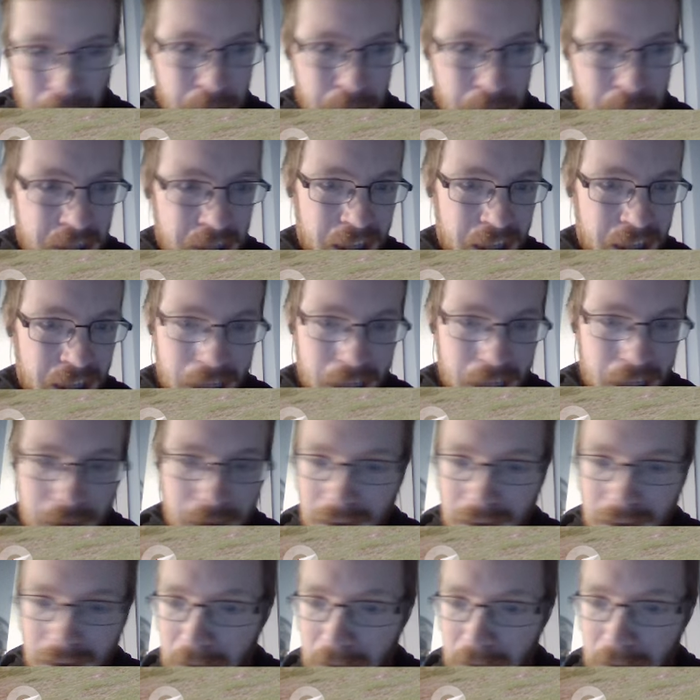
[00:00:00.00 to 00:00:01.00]
that. I think I'm
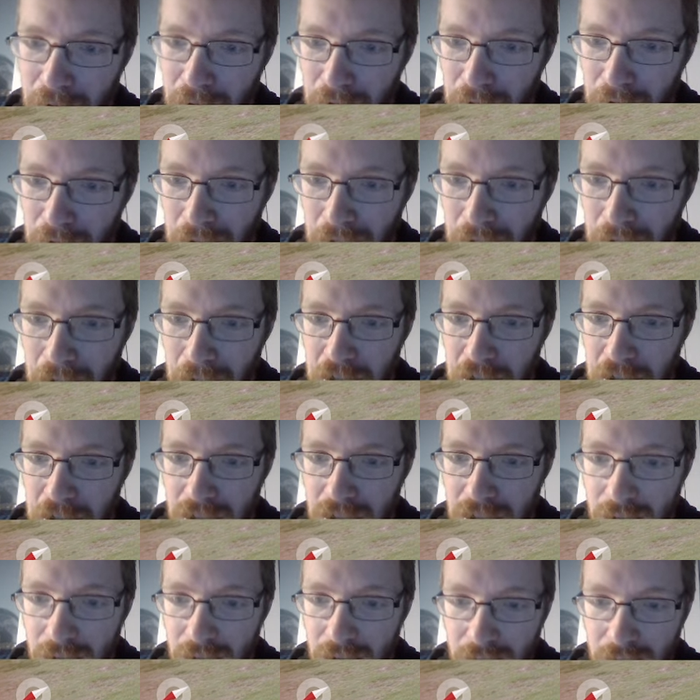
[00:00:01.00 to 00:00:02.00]
just gonna hedge
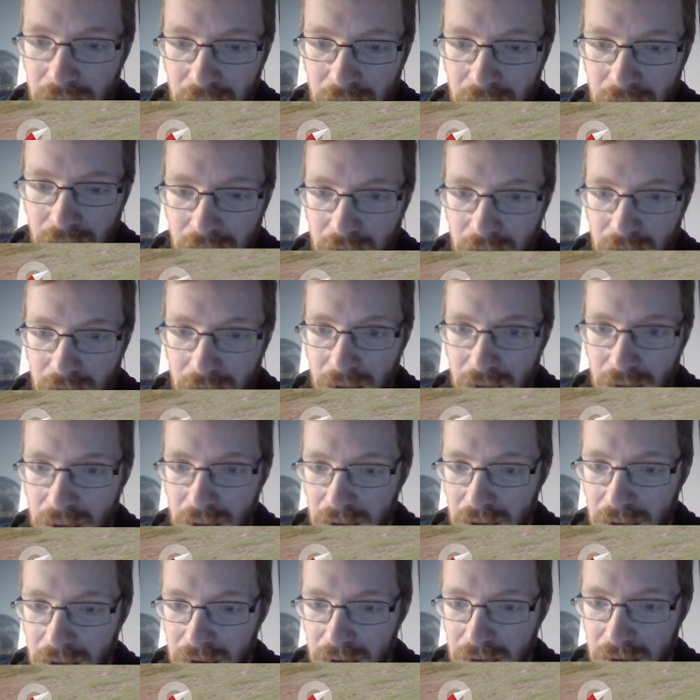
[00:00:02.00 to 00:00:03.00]

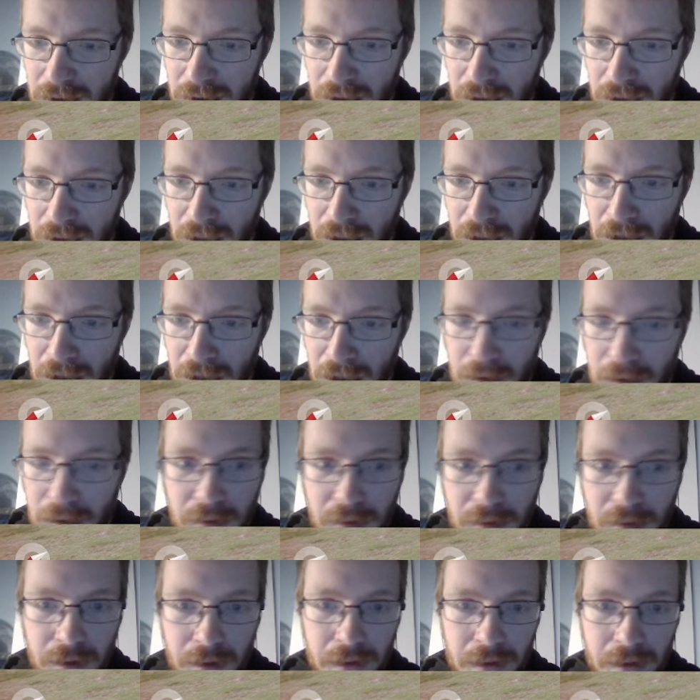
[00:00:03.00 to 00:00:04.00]
uh
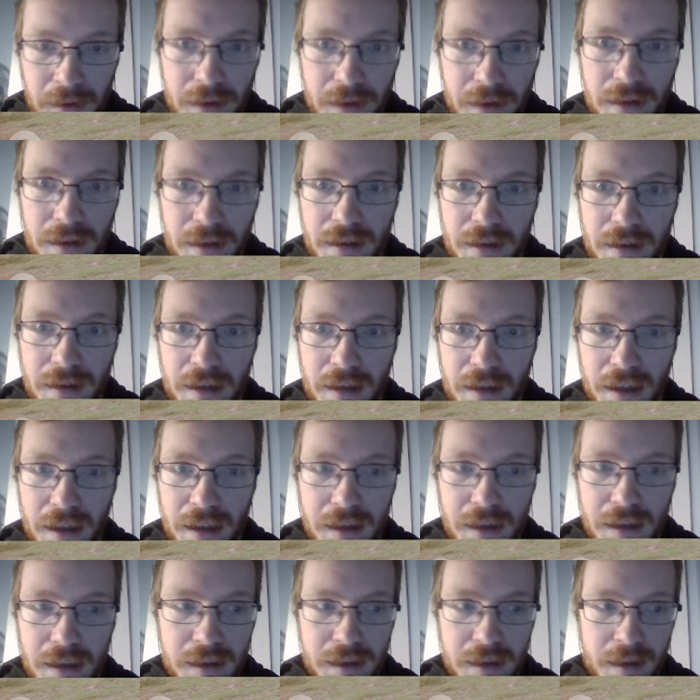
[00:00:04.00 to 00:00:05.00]
Luzon. I'm
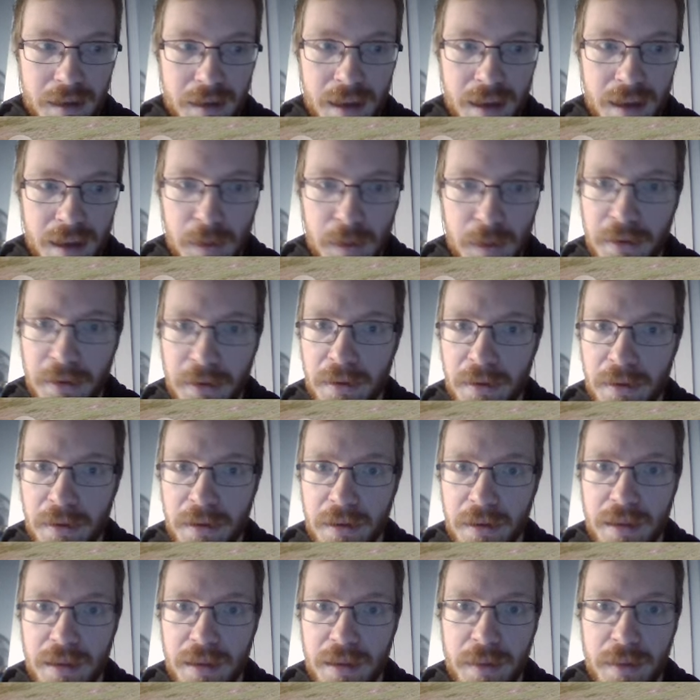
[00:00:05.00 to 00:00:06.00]
thinking more north,
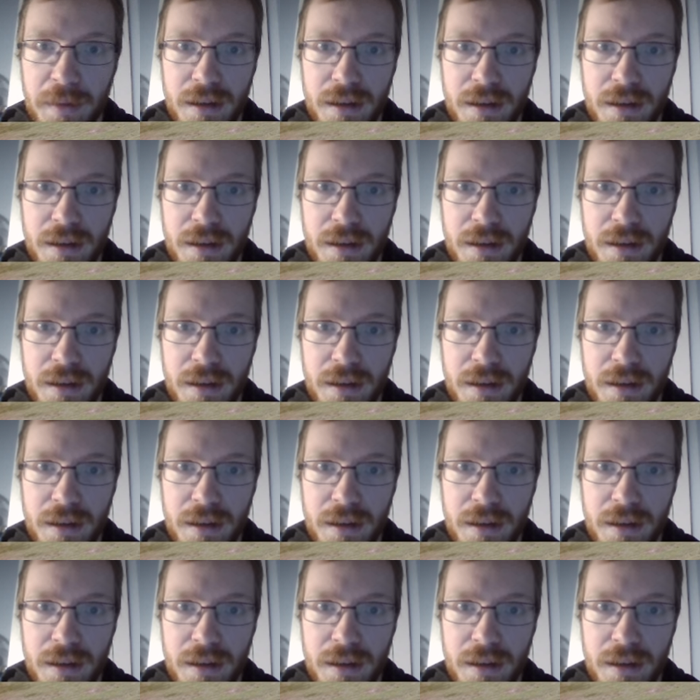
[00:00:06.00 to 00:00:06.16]
but